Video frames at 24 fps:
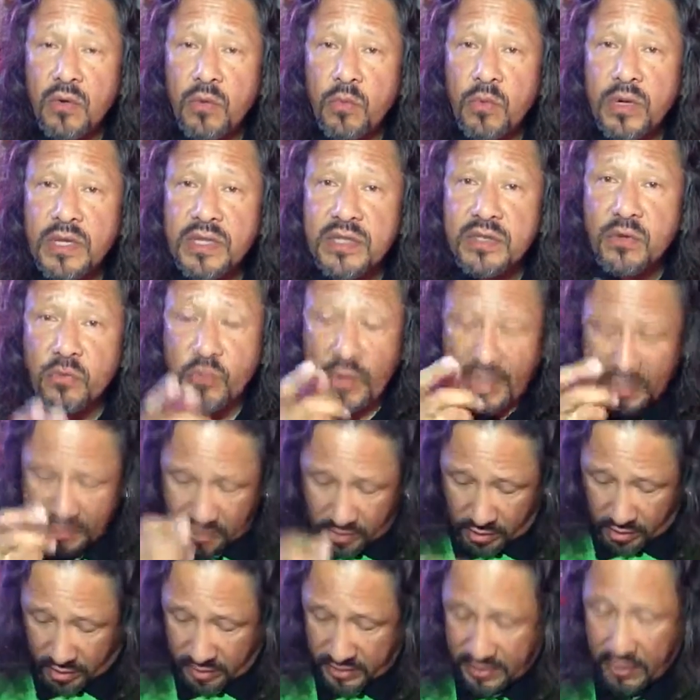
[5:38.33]
with the red
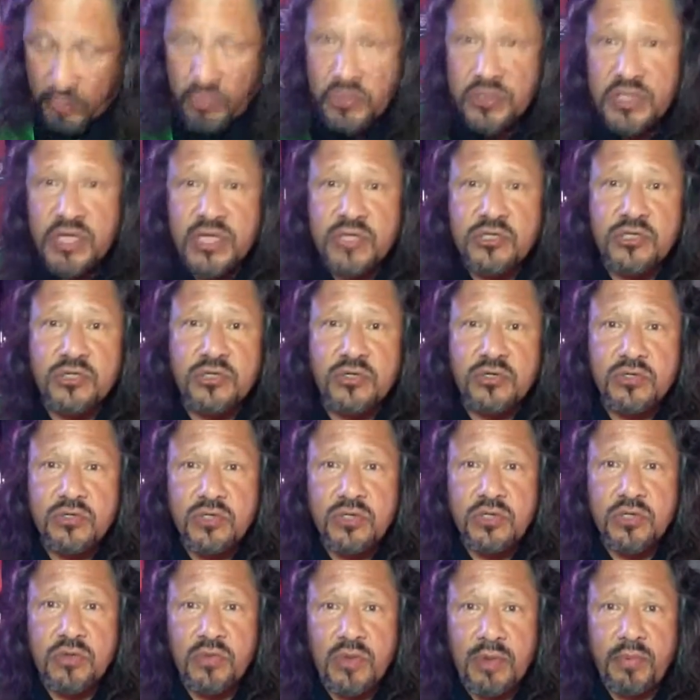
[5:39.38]
card that was issued
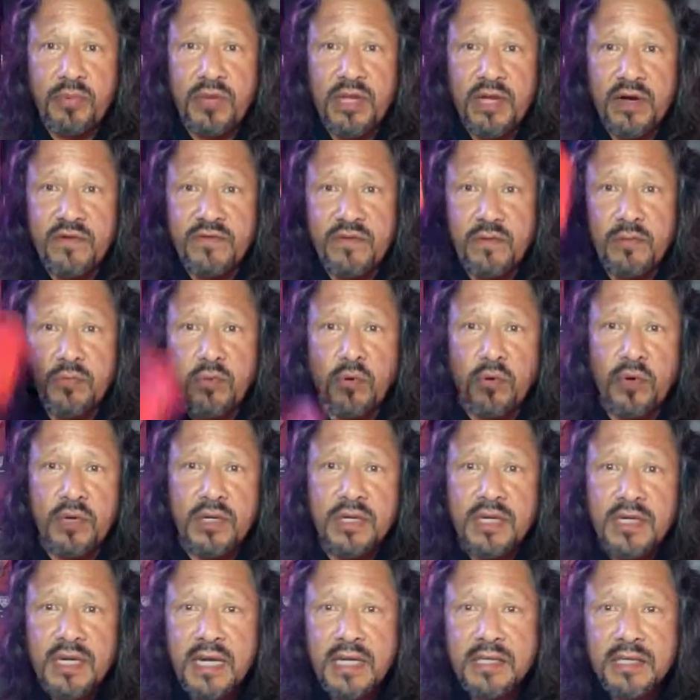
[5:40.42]
to a player from
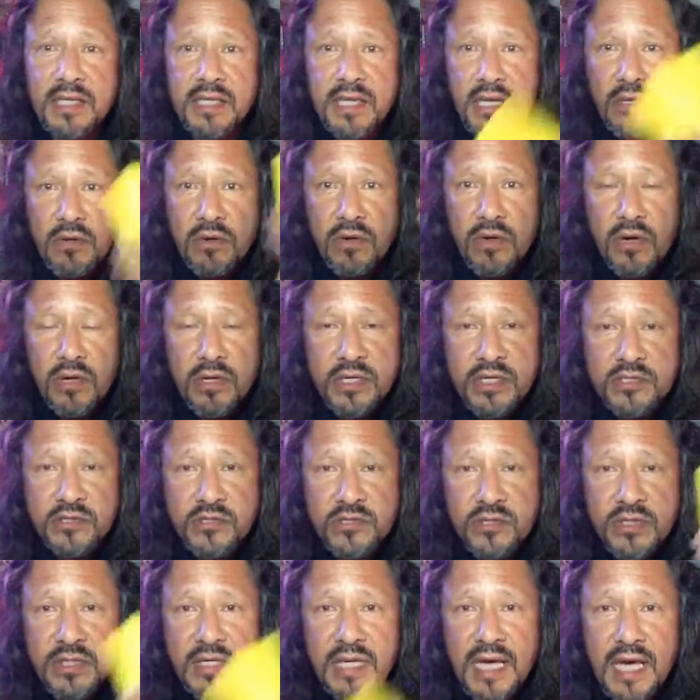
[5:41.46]
Portland and the yellow card
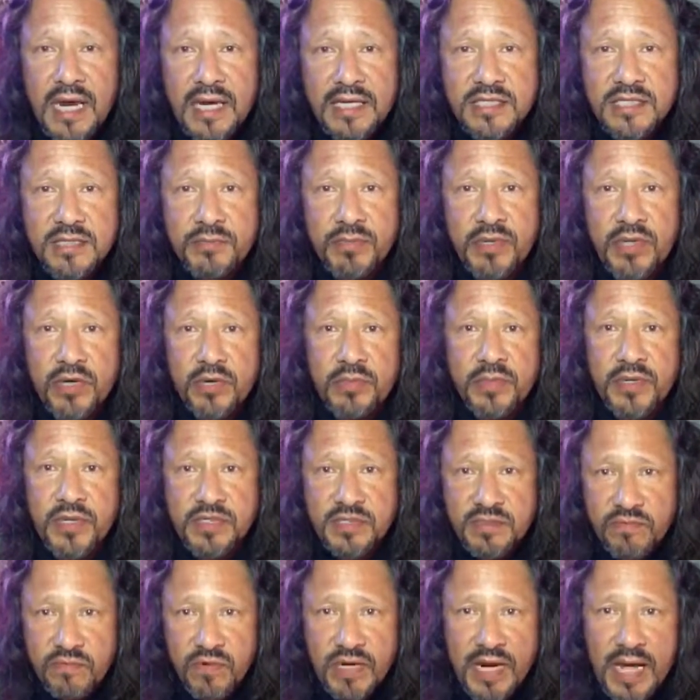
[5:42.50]
issued to the Galaxy player
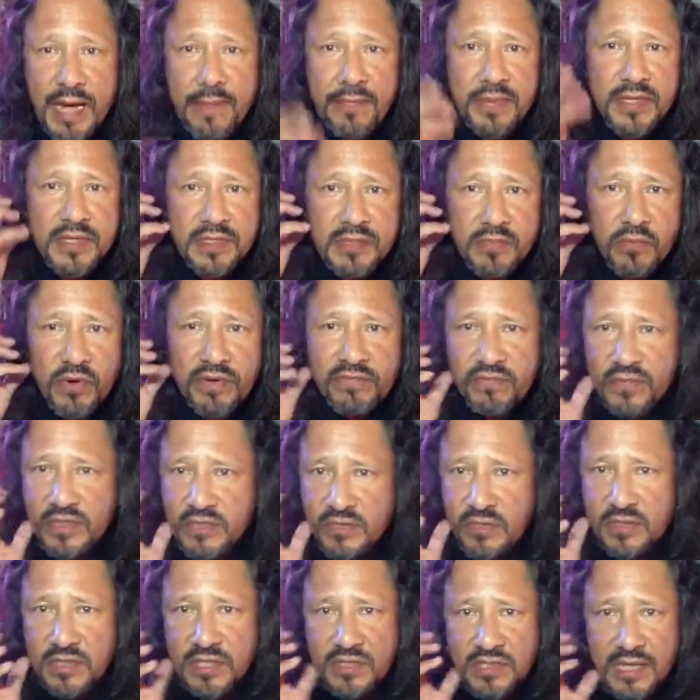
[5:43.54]
because of what happened. The referee
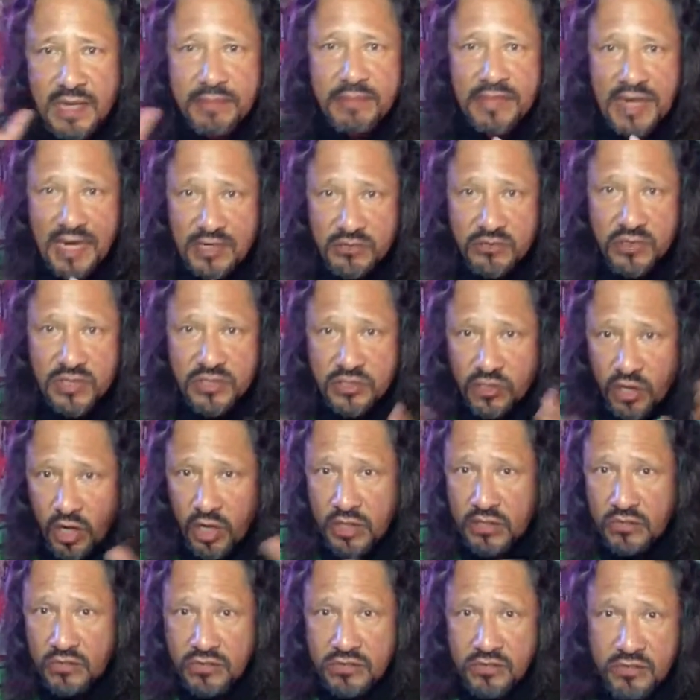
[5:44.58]
took the time to actually
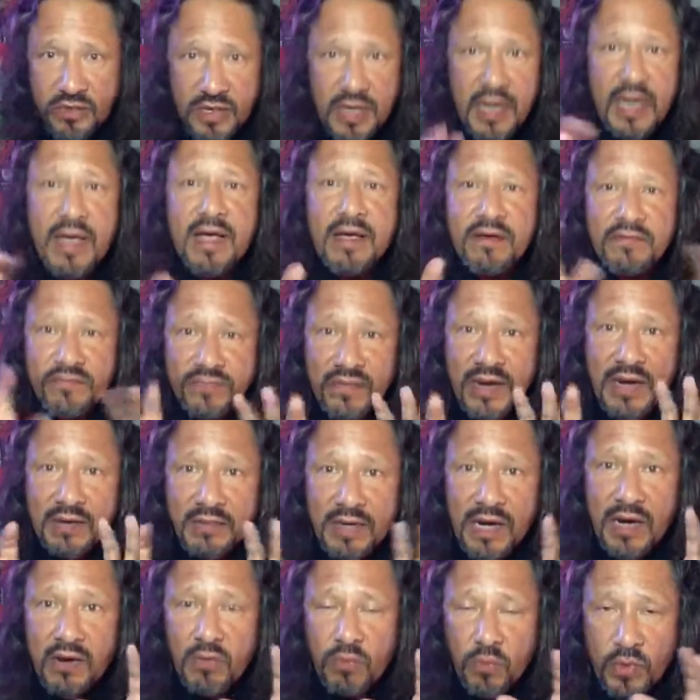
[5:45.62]
talk to us,
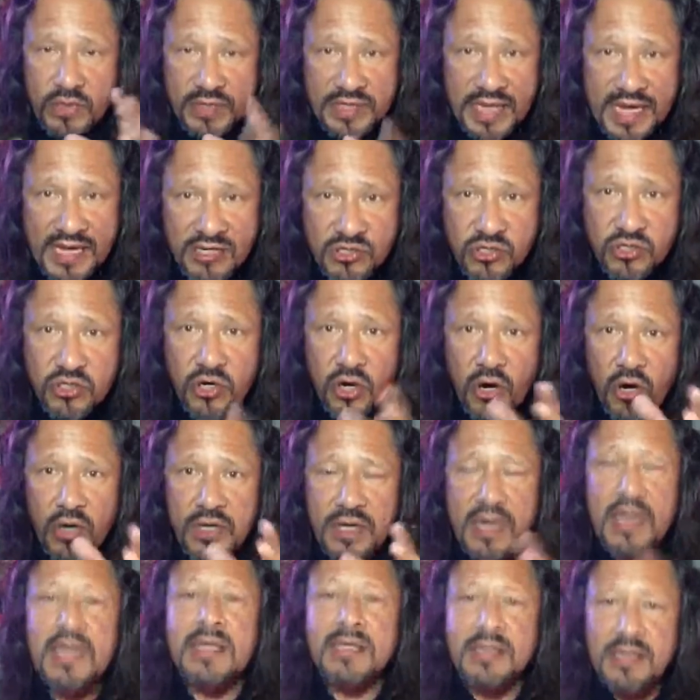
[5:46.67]
found out what they saw,
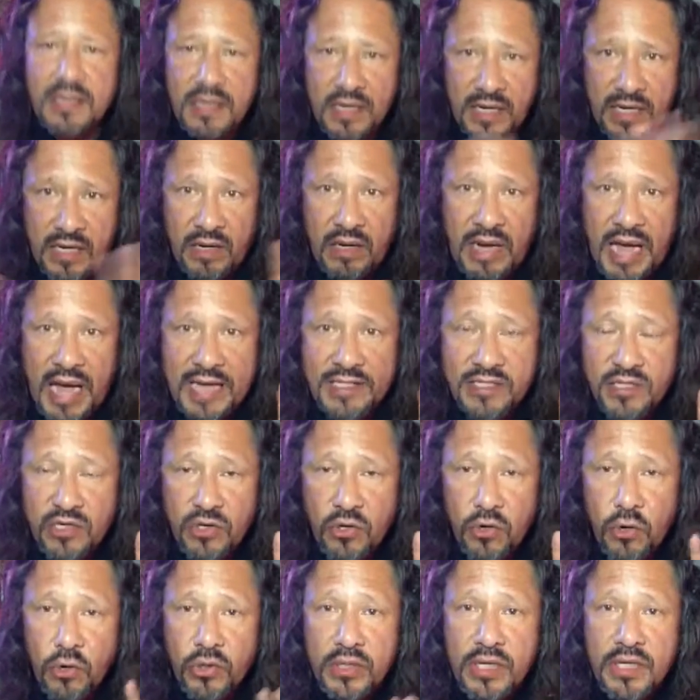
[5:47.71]
and acted
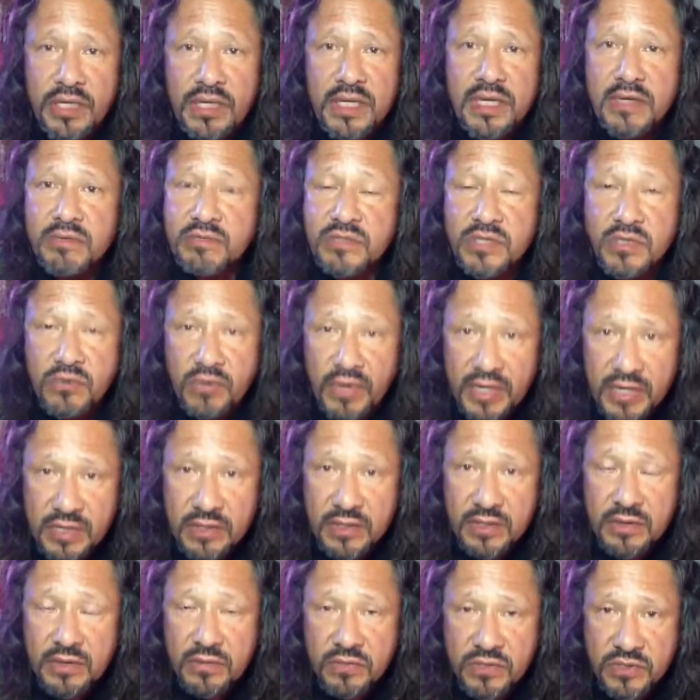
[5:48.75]
accordingly, and it was a great
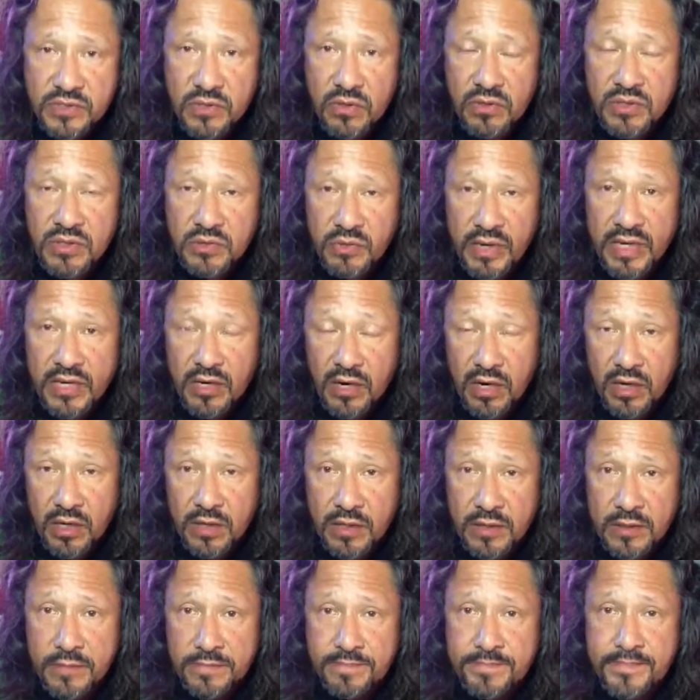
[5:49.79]
result, a great
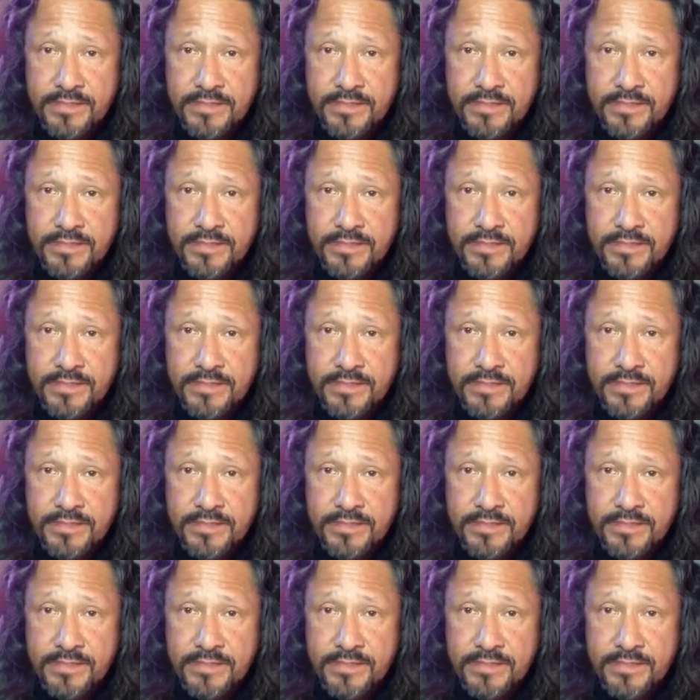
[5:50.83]
card,